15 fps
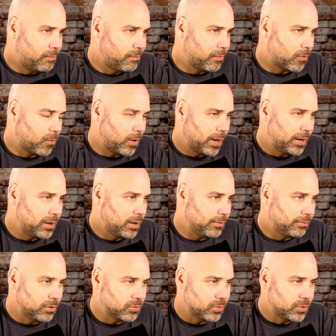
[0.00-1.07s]
Quite a
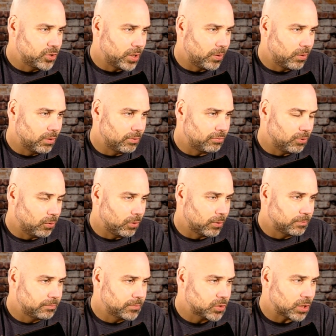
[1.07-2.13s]
difference with Joe on the floor.
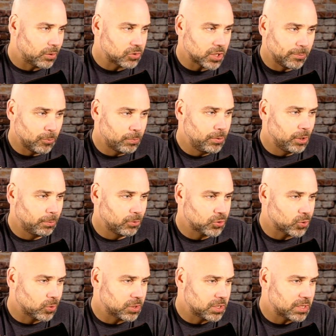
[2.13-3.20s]
So some reputable
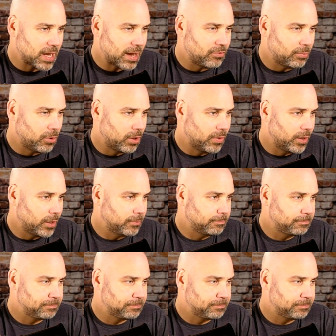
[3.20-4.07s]
sources have him on there.